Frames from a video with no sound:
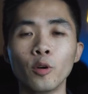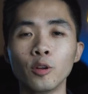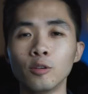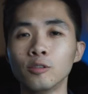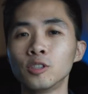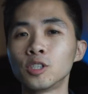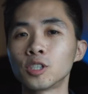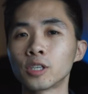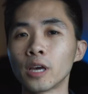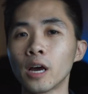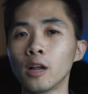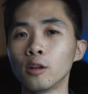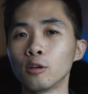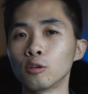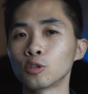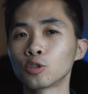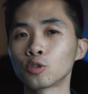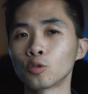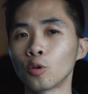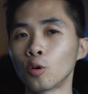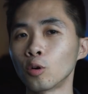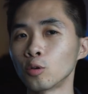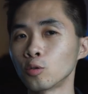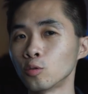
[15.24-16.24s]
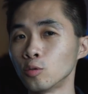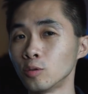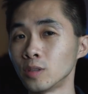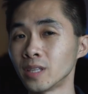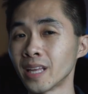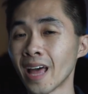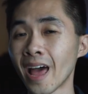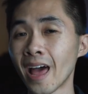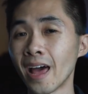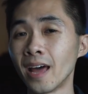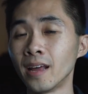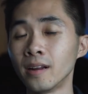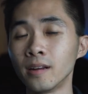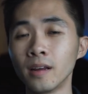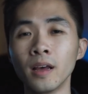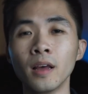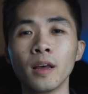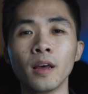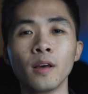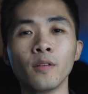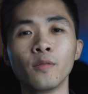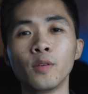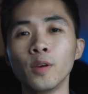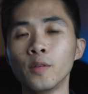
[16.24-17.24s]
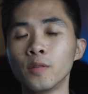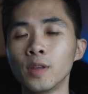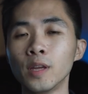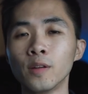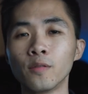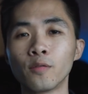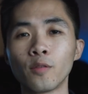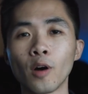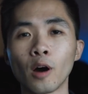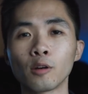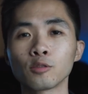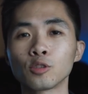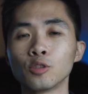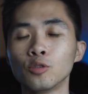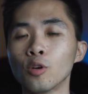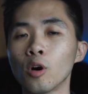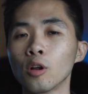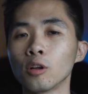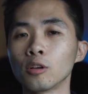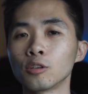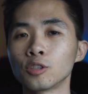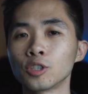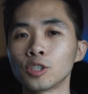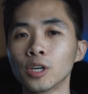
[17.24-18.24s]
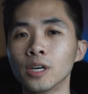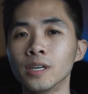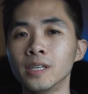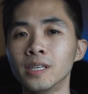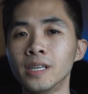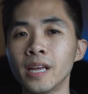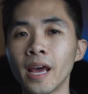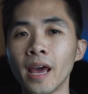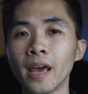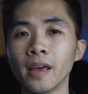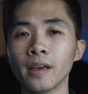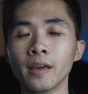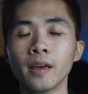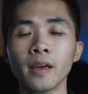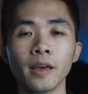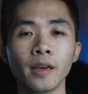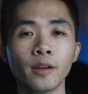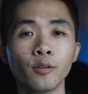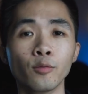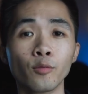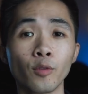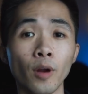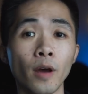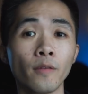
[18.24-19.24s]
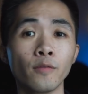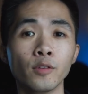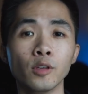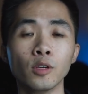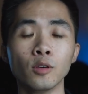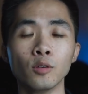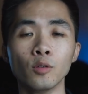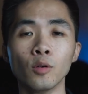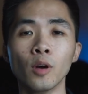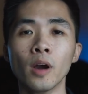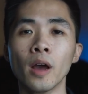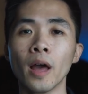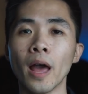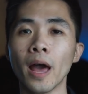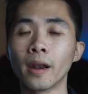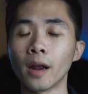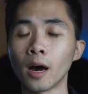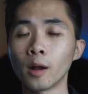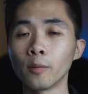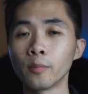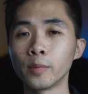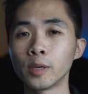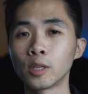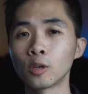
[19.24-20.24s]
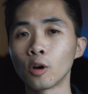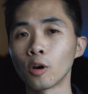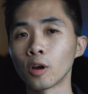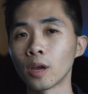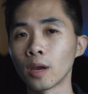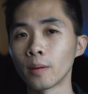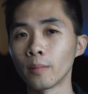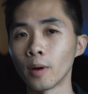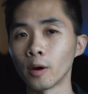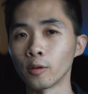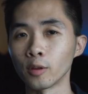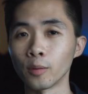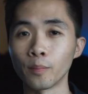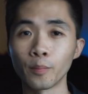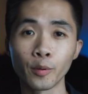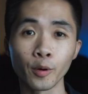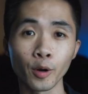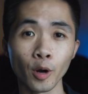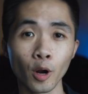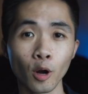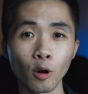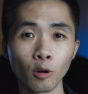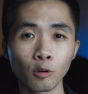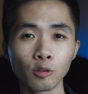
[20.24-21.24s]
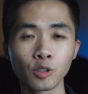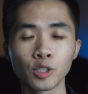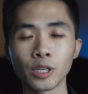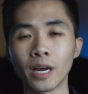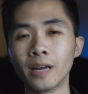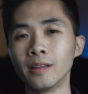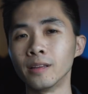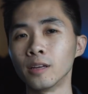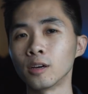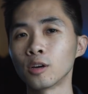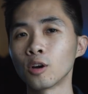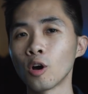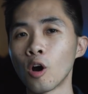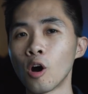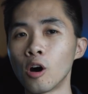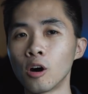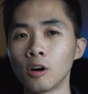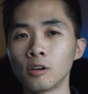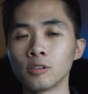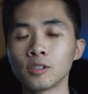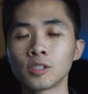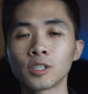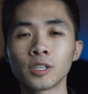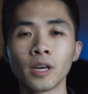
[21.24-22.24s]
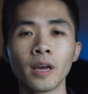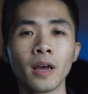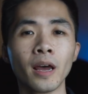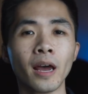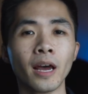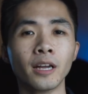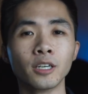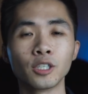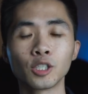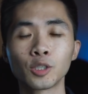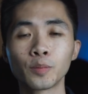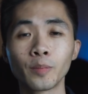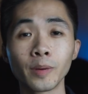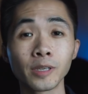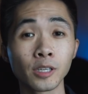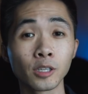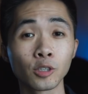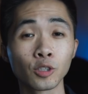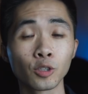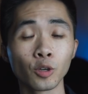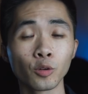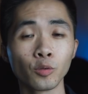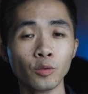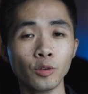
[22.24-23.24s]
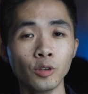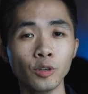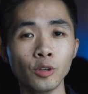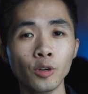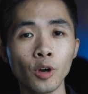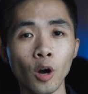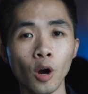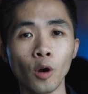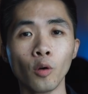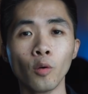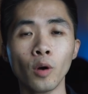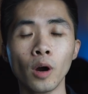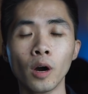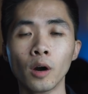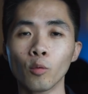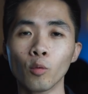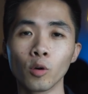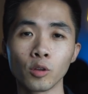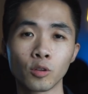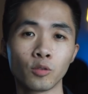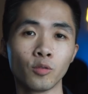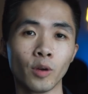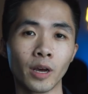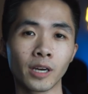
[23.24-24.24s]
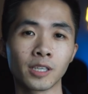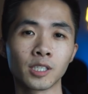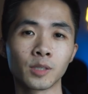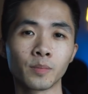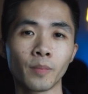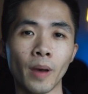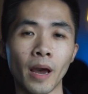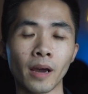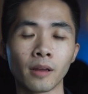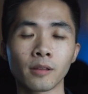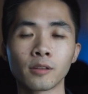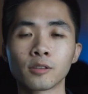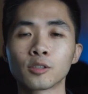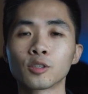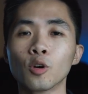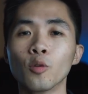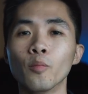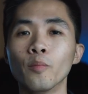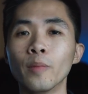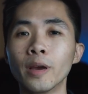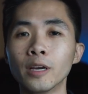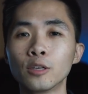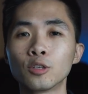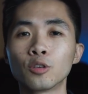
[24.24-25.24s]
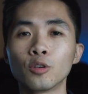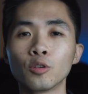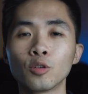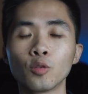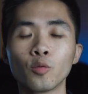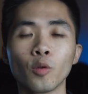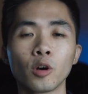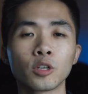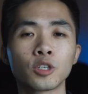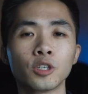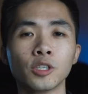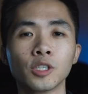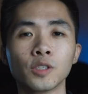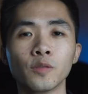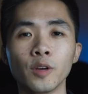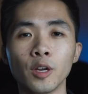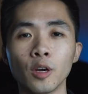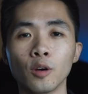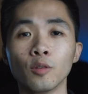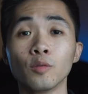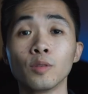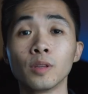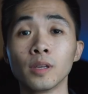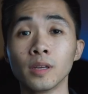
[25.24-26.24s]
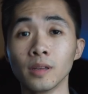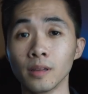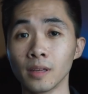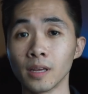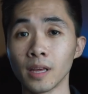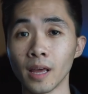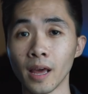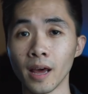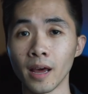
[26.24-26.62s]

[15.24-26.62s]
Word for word: when you scale your store to 10, $15,000 a day in revenue. And I'll be talking about the pros and the cons and just basically so you know what to expect. So make sure to watch this video till the